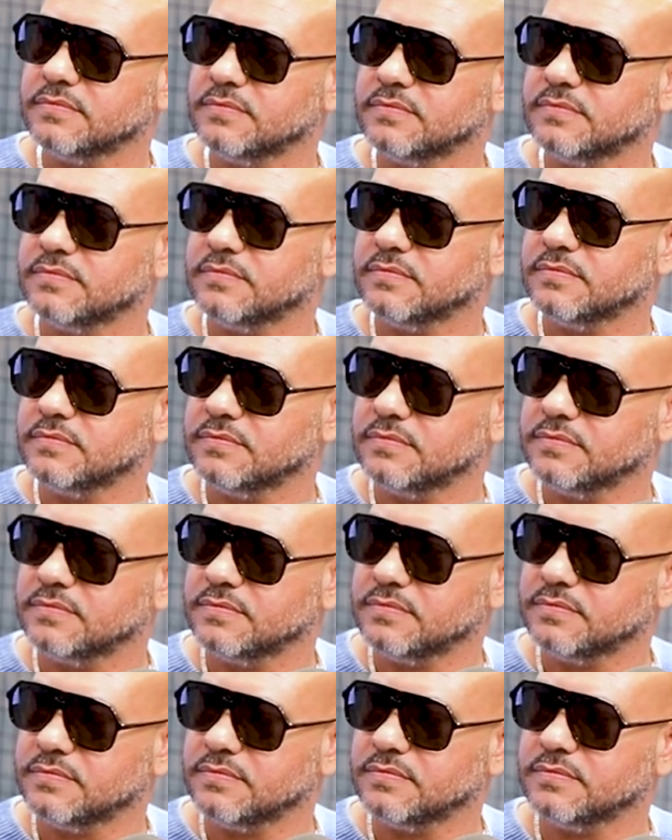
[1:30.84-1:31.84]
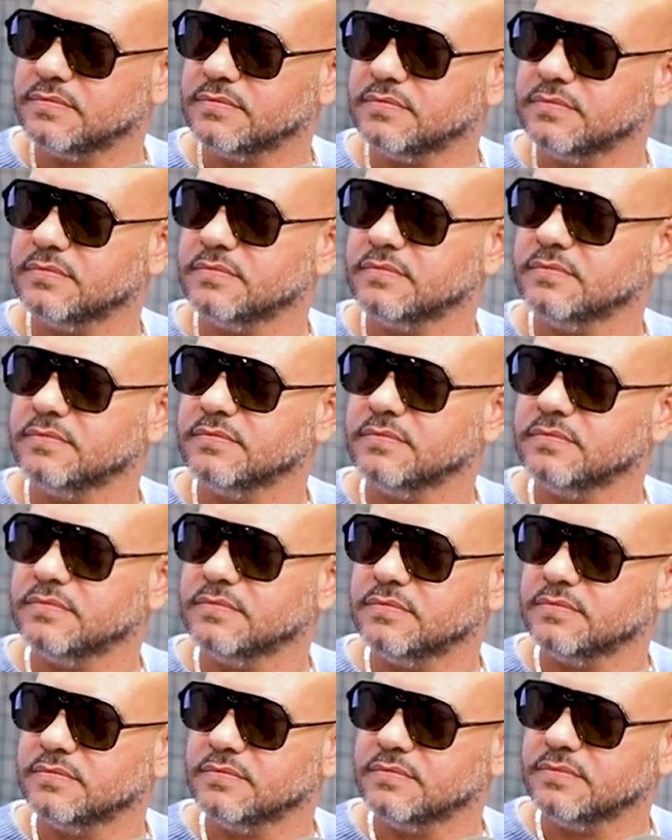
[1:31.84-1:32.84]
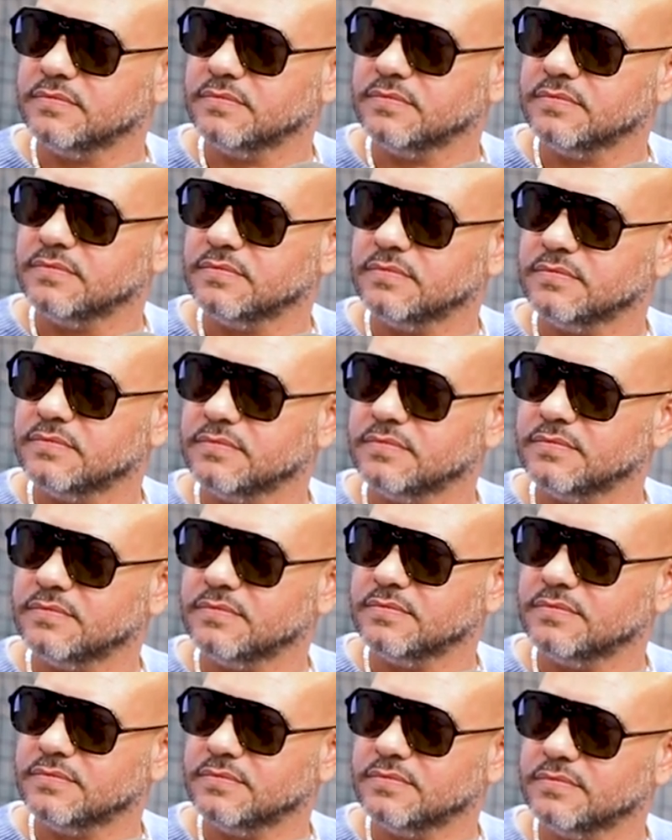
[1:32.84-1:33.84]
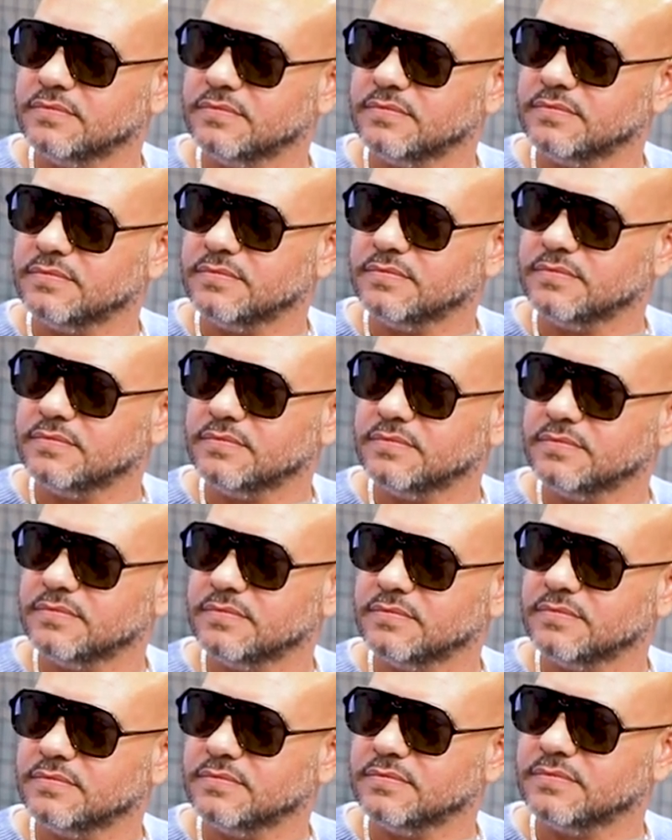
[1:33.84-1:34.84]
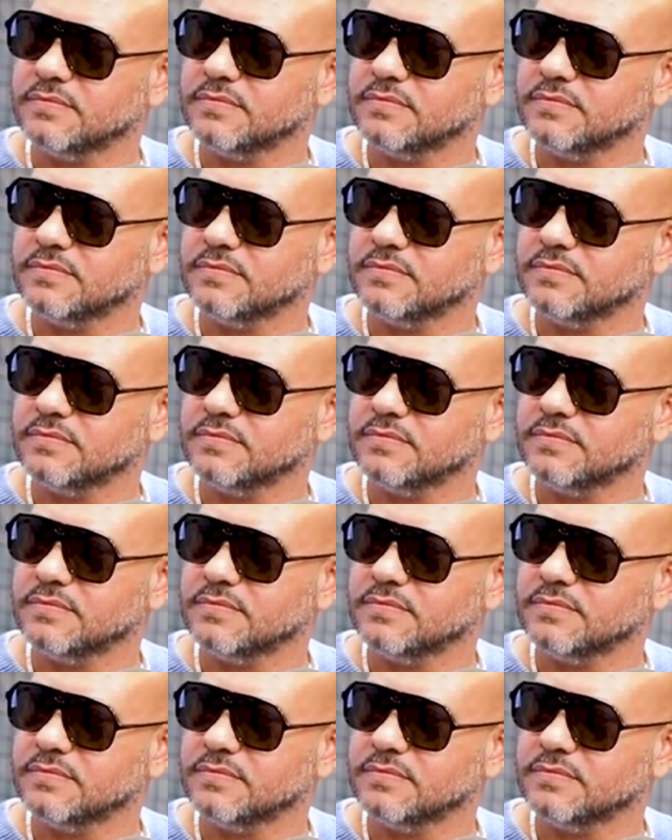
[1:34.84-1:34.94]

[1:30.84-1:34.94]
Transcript: (not speaking)